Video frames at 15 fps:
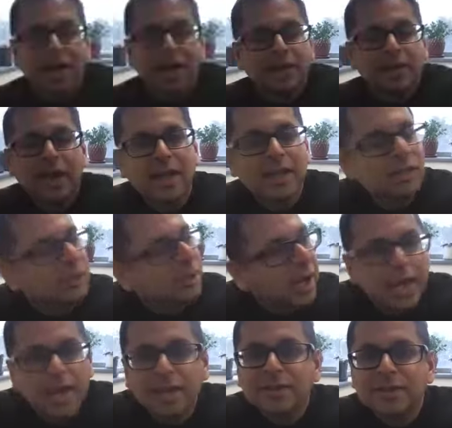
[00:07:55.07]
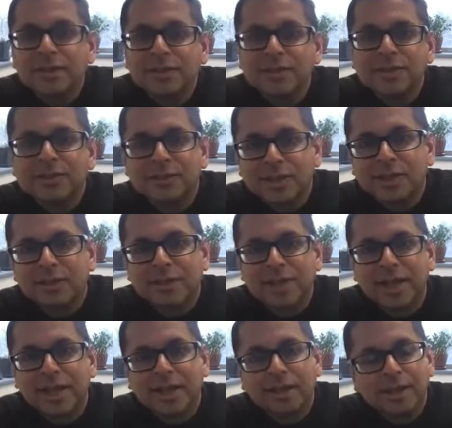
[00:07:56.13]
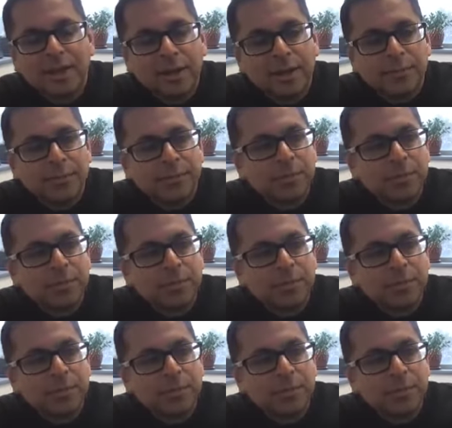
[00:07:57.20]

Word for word: yeah, you know, I hadn't considered that. Um,